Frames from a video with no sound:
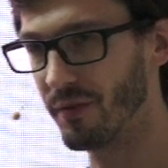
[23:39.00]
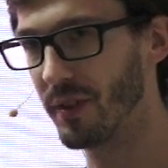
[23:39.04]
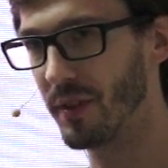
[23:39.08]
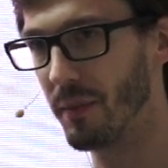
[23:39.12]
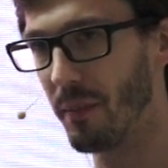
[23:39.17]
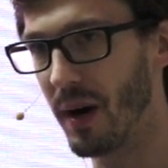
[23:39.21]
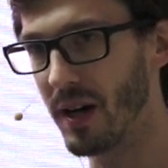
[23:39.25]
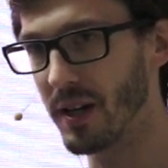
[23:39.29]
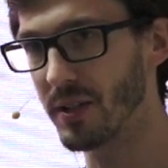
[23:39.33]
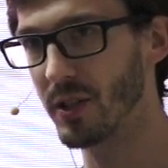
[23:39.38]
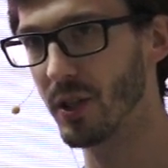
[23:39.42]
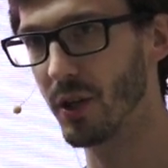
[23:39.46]
the
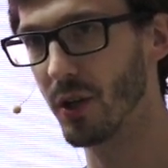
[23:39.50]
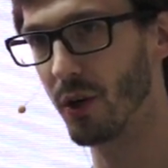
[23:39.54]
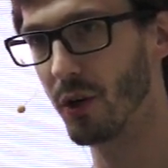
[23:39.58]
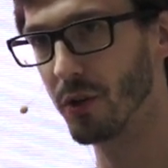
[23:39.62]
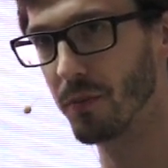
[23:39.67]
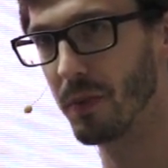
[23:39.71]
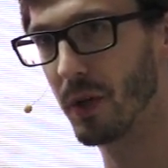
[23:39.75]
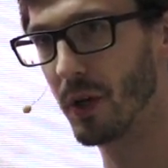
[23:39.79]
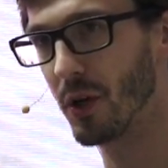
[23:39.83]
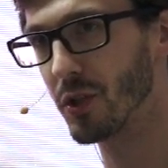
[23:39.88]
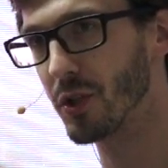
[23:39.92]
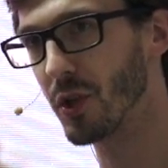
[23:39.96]
master
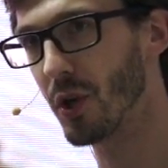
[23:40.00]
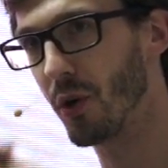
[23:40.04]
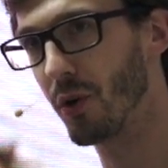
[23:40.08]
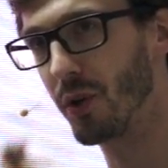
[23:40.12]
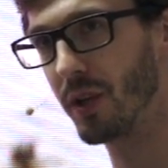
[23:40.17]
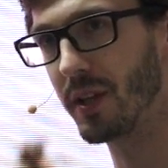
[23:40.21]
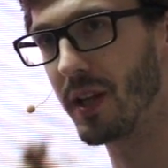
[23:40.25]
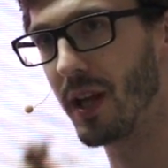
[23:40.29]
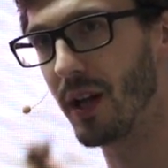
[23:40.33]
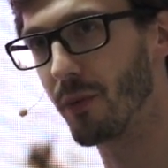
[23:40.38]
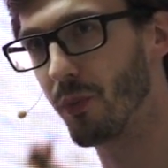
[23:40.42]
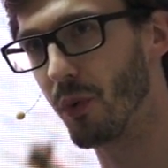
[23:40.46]
node because only
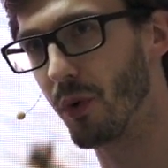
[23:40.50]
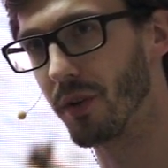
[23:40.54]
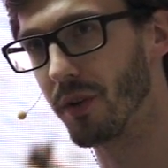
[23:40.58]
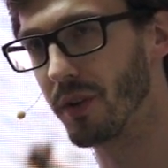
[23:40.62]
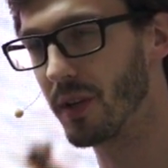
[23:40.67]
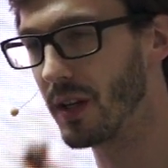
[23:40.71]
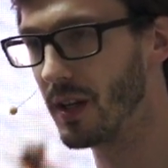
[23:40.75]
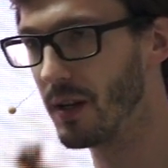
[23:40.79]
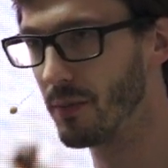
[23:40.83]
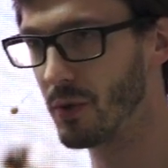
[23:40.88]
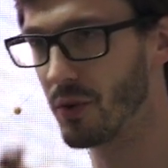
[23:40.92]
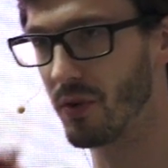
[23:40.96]
that one
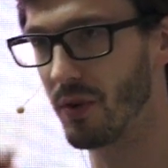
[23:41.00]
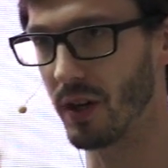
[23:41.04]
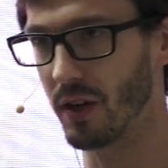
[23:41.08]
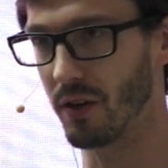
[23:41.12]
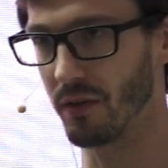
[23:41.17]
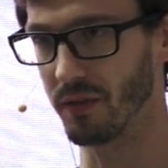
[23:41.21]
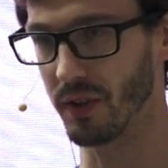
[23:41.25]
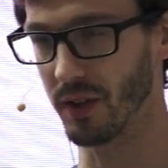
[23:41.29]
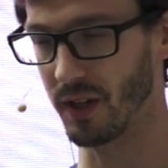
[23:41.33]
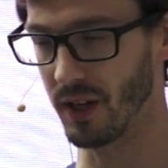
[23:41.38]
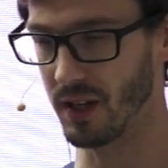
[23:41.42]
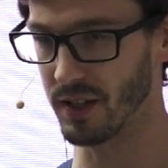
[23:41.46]
keeps track
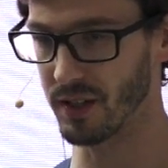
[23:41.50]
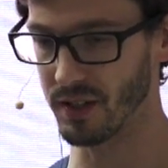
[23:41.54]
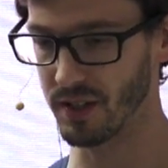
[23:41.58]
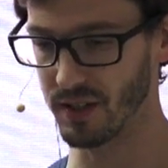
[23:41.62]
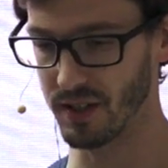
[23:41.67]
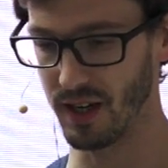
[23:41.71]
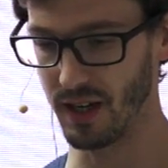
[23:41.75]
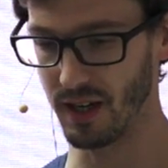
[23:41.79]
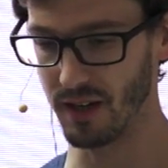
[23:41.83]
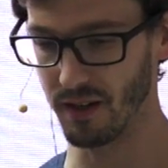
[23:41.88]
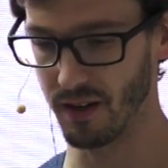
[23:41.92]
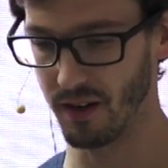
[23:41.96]
of the cluster
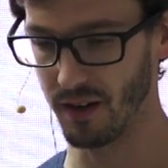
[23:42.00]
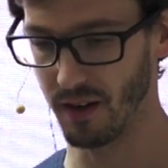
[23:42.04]
state.